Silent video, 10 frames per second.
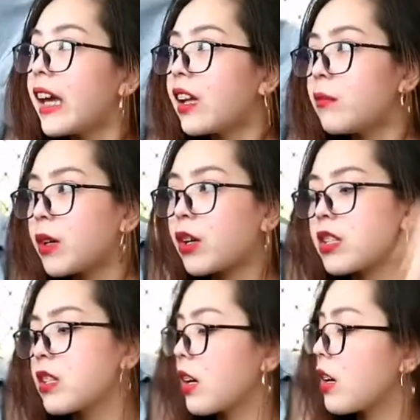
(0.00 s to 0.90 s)
I like it because
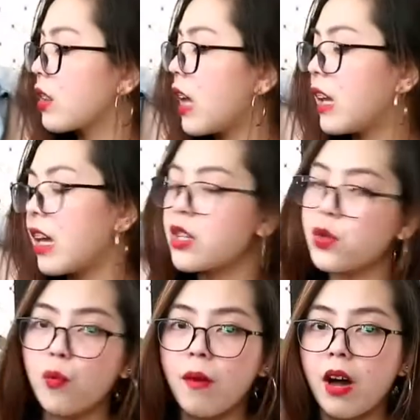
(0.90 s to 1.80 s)
the tela is
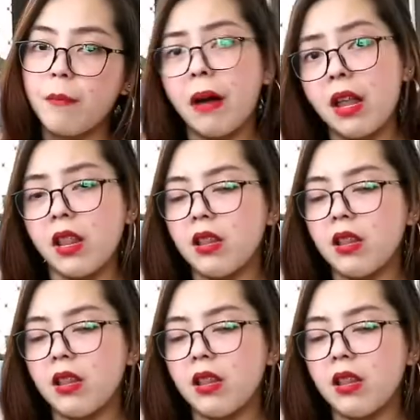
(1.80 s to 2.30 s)
so makapal.